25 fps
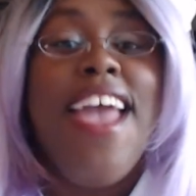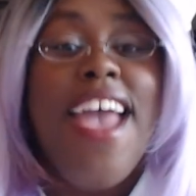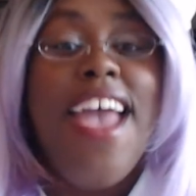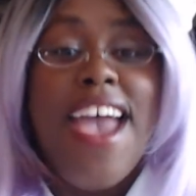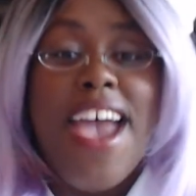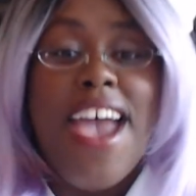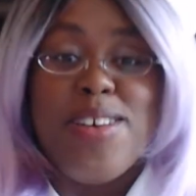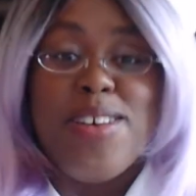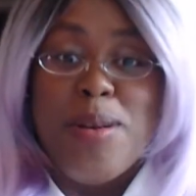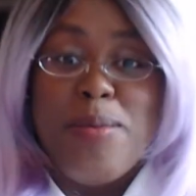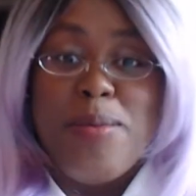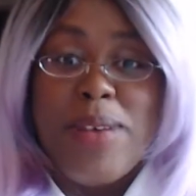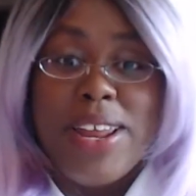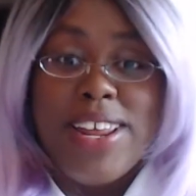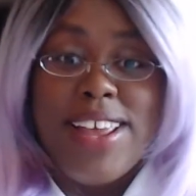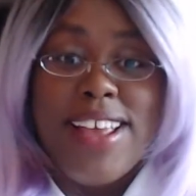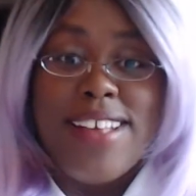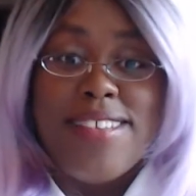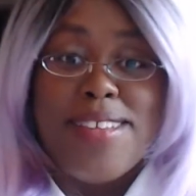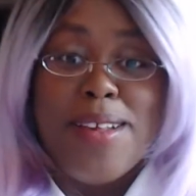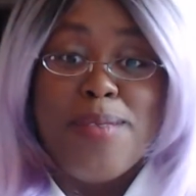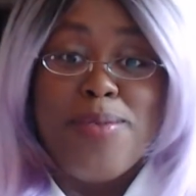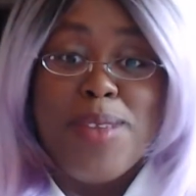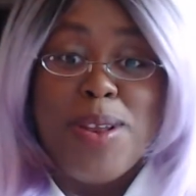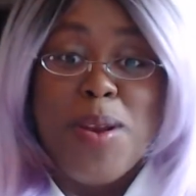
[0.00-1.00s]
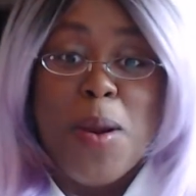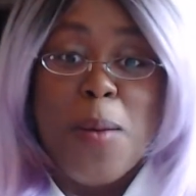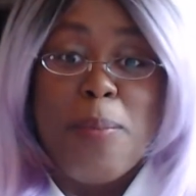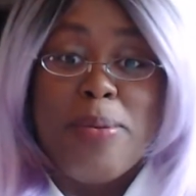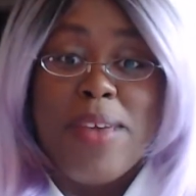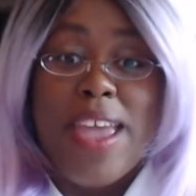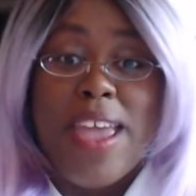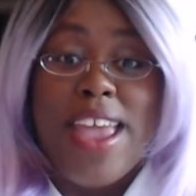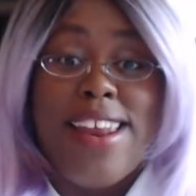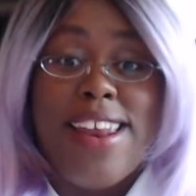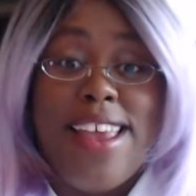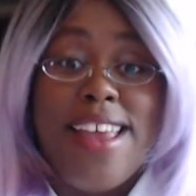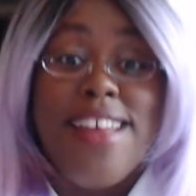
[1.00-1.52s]
Everybody has something they're
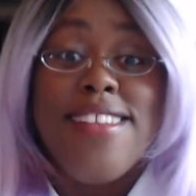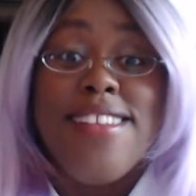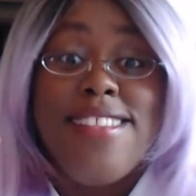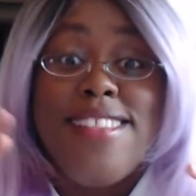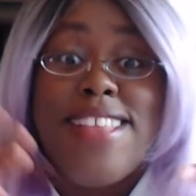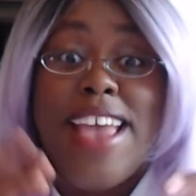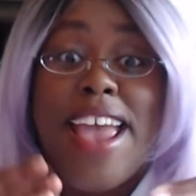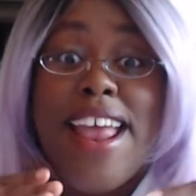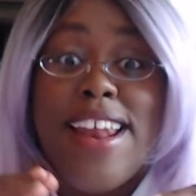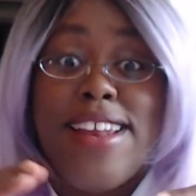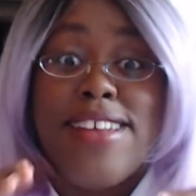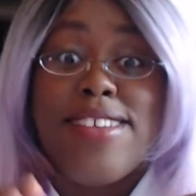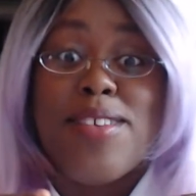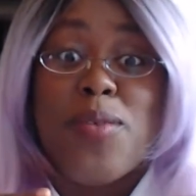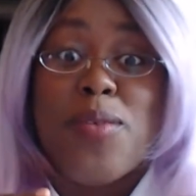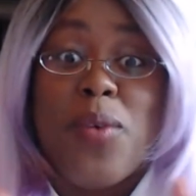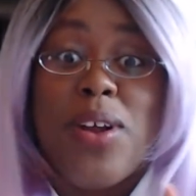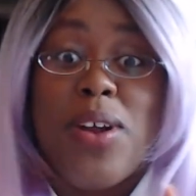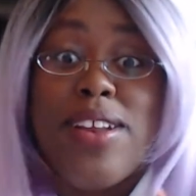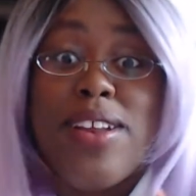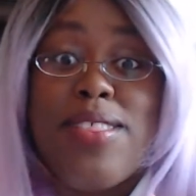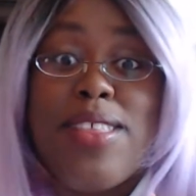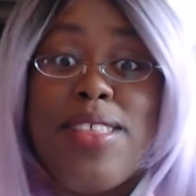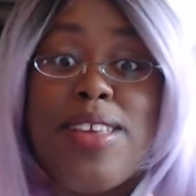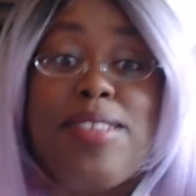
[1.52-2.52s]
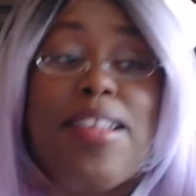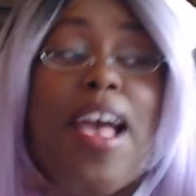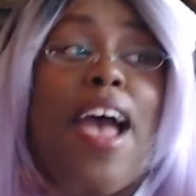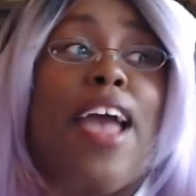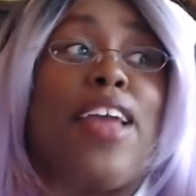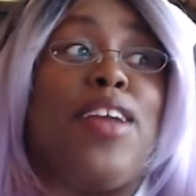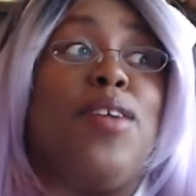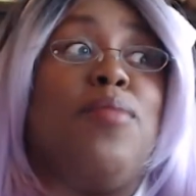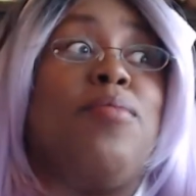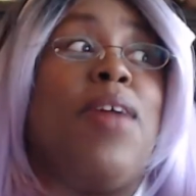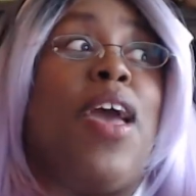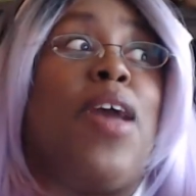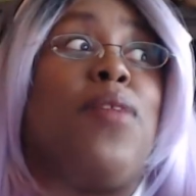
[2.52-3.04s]
bad at. That is one of the things I
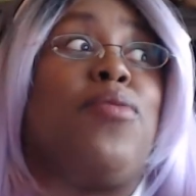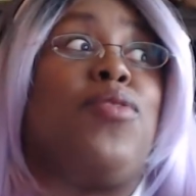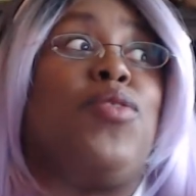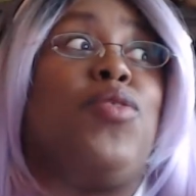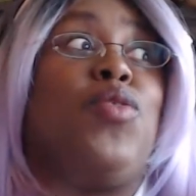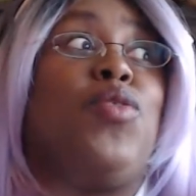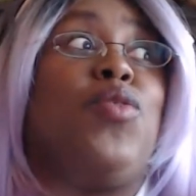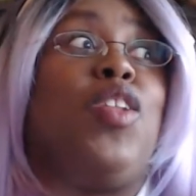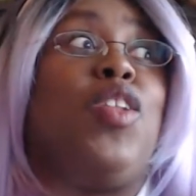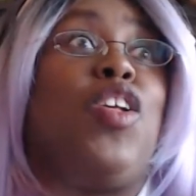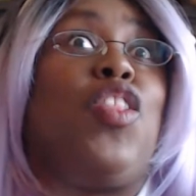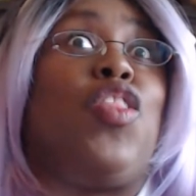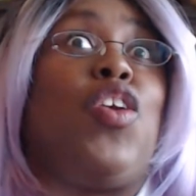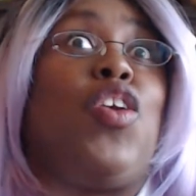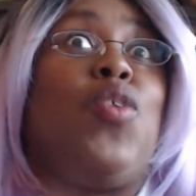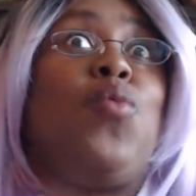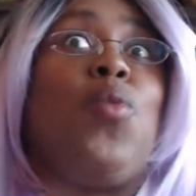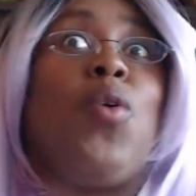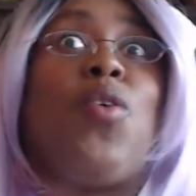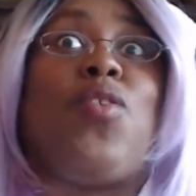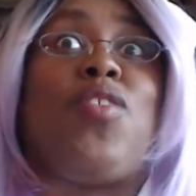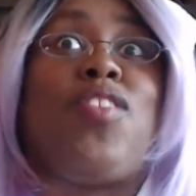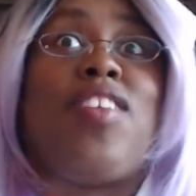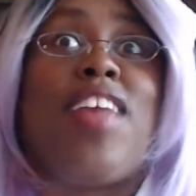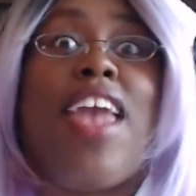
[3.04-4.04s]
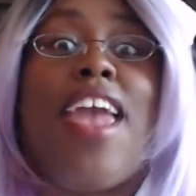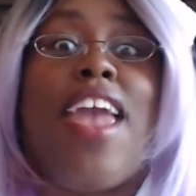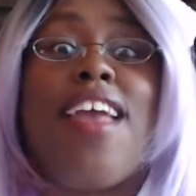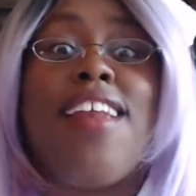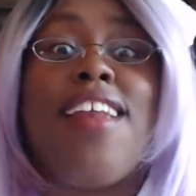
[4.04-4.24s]
am absolutely the worst at.